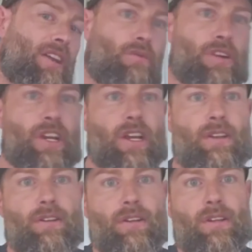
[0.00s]
it, we're
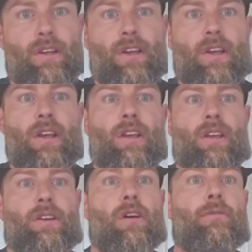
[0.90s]
good.
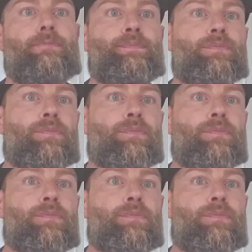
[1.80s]
So